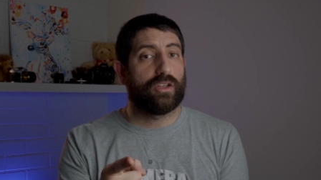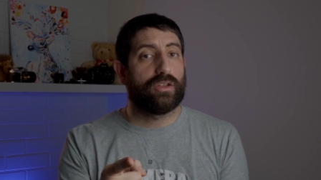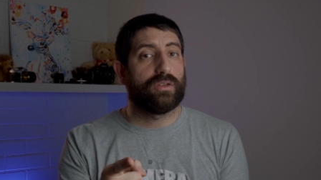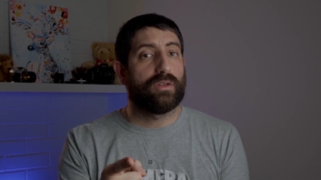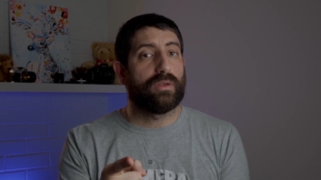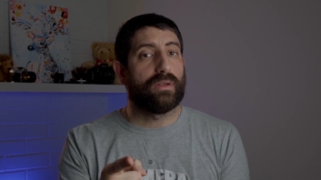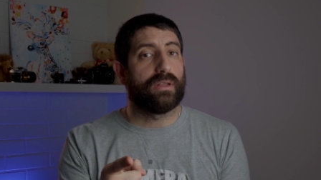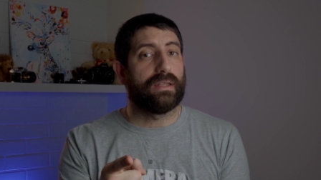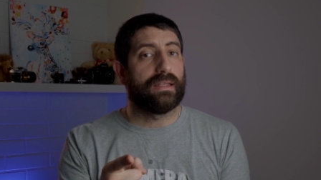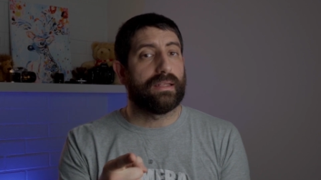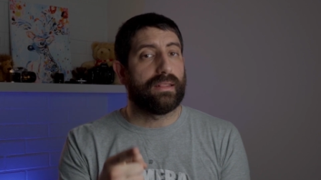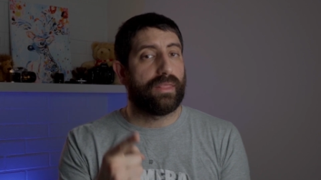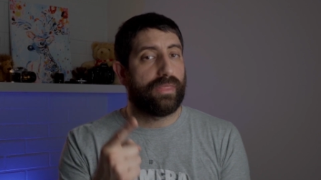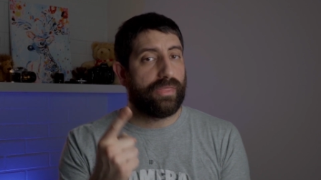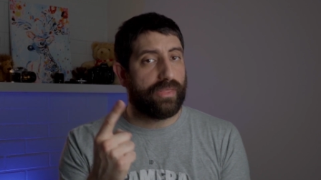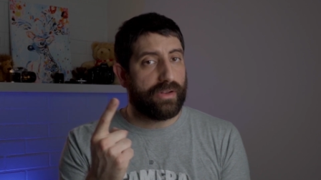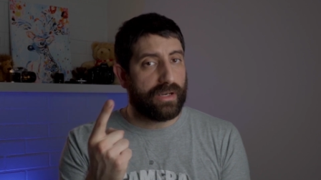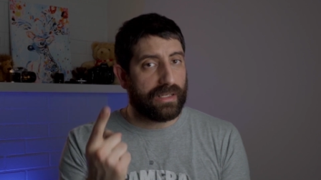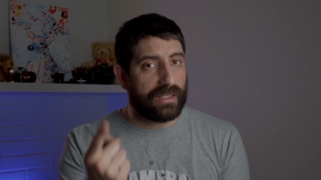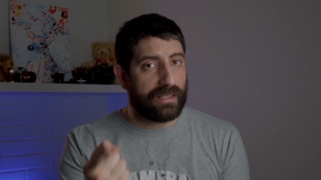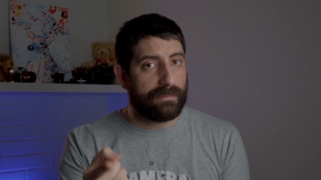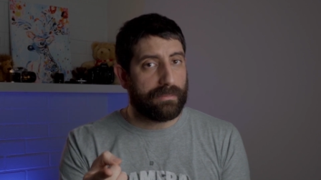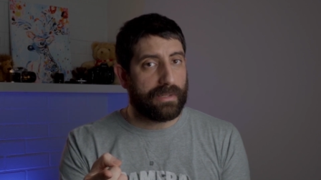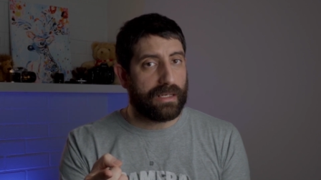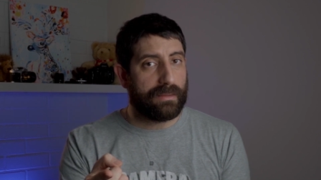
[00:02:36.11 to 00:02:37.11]
to the
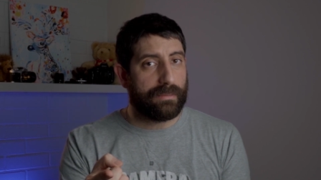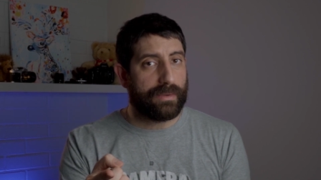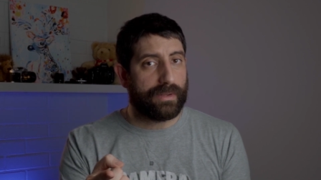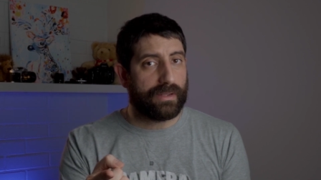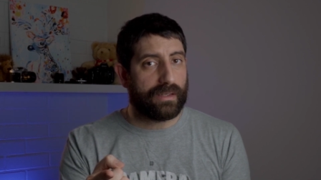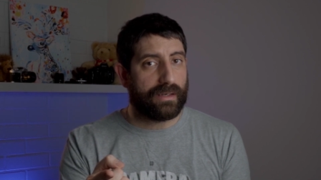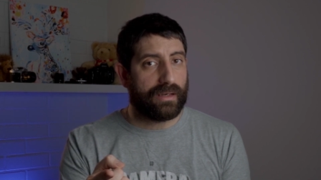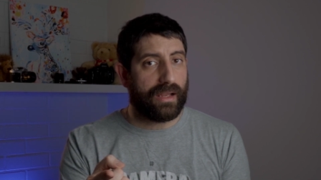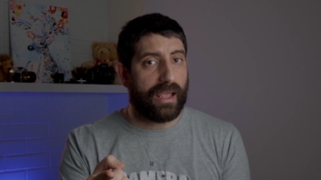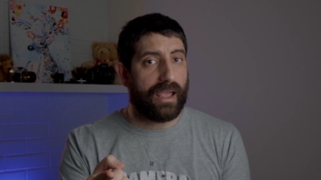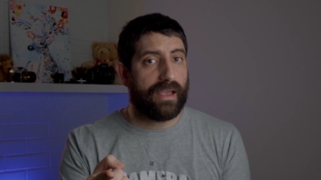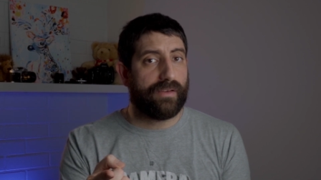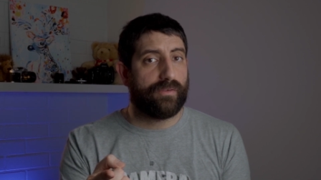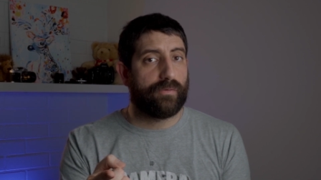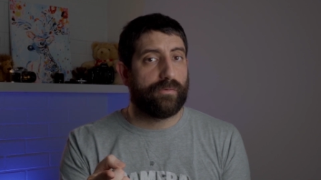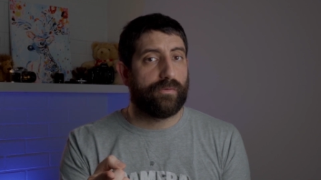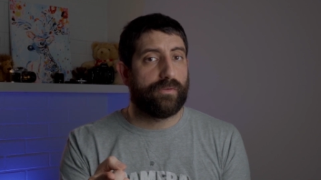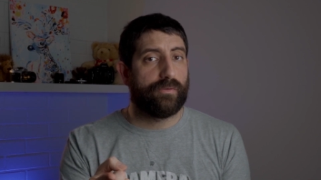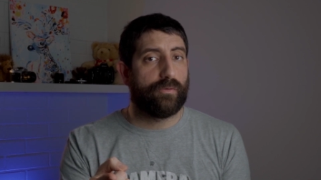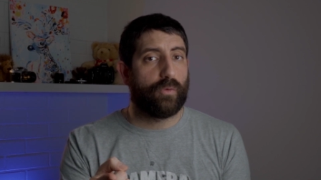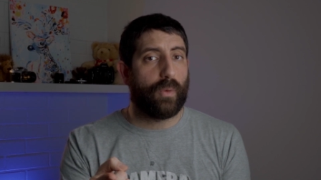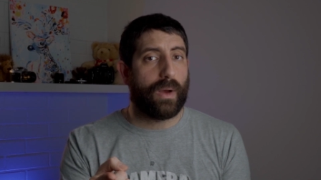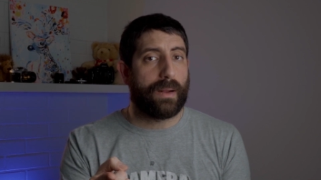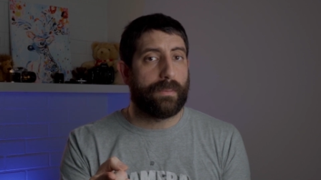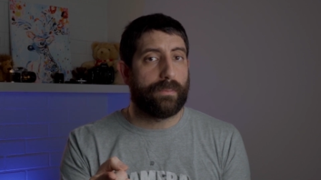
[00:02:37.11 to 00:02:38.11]
30mm
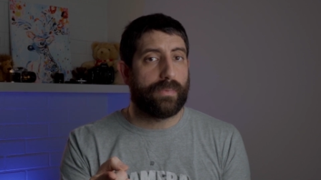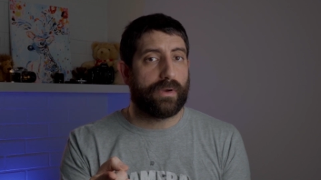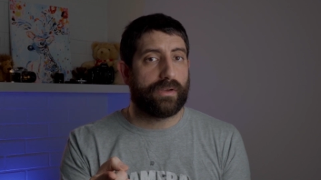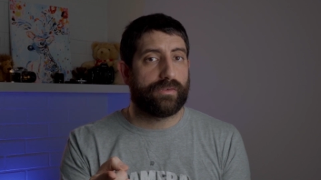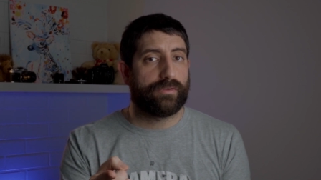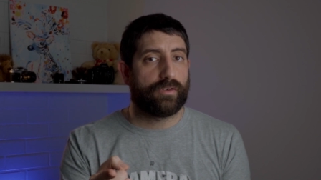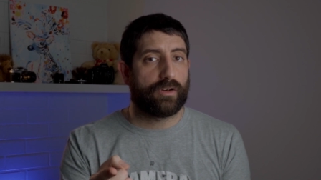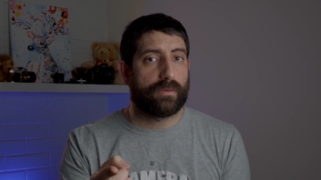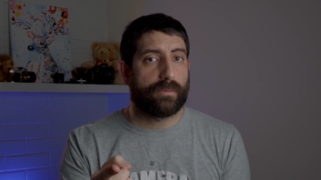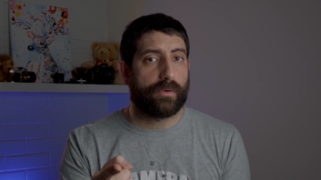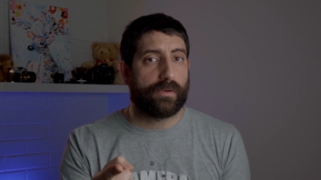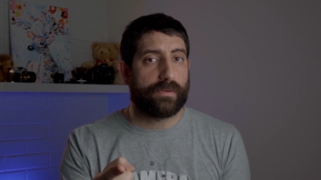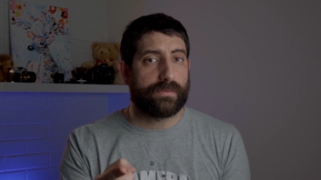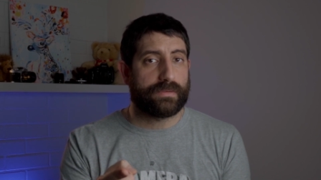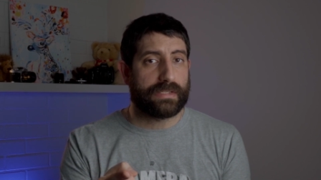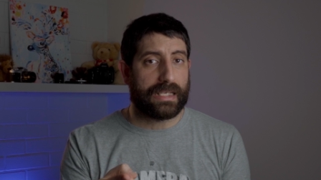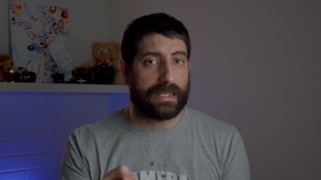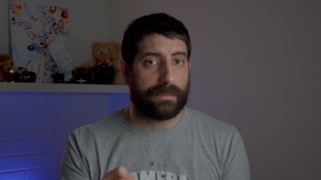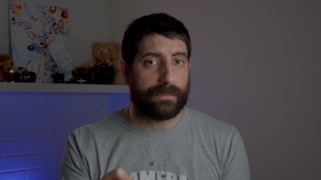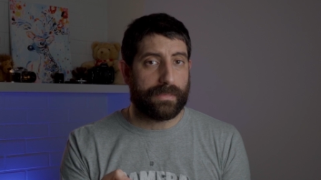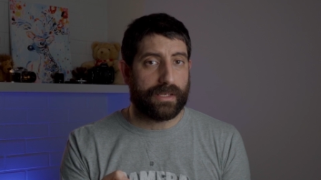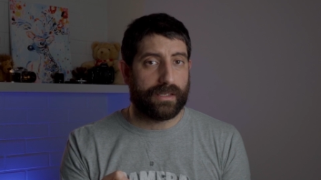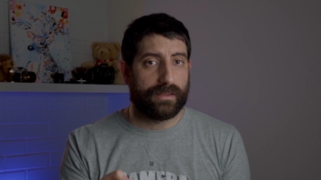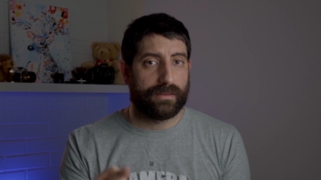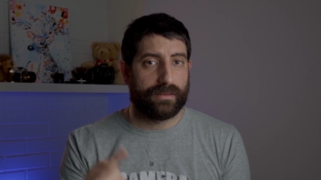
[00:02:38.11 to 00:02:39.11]
f1.4 from
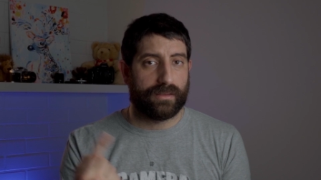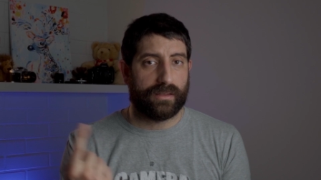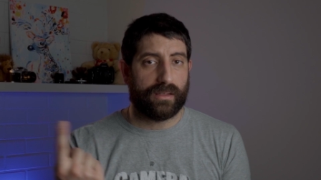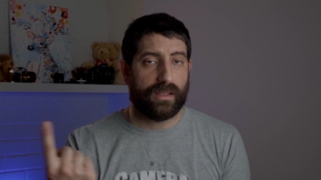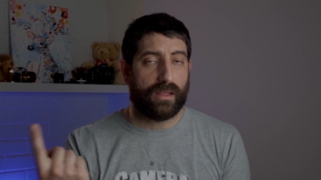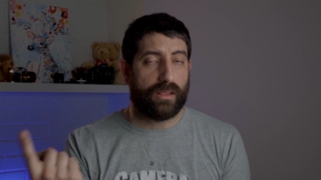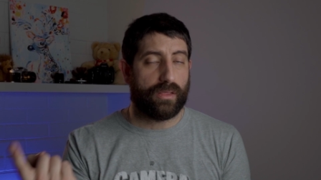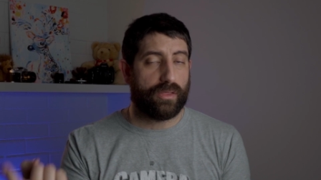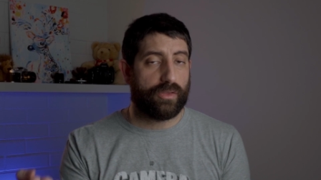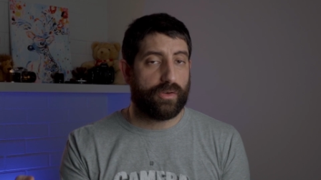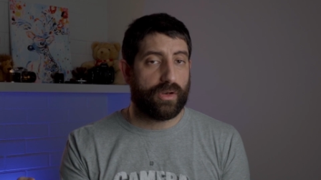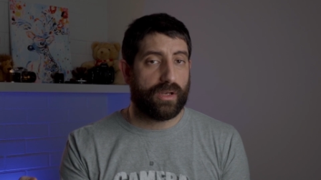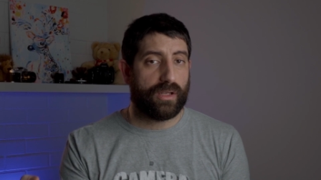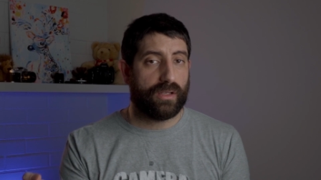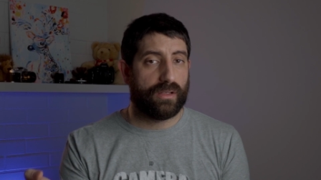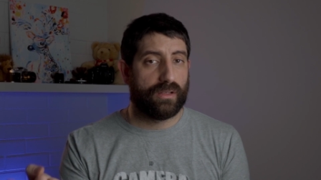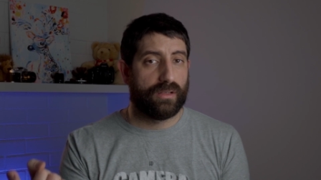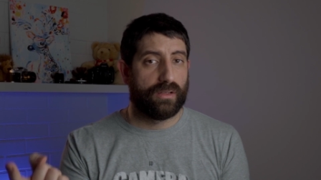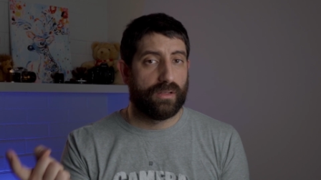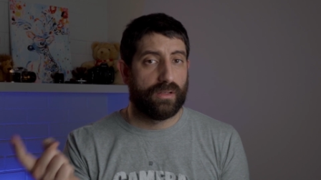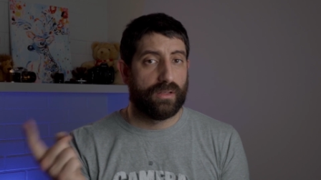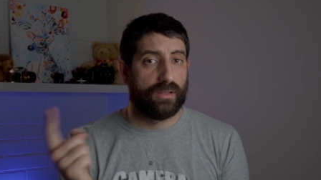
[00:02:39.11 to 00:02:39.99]
Sigma in 3,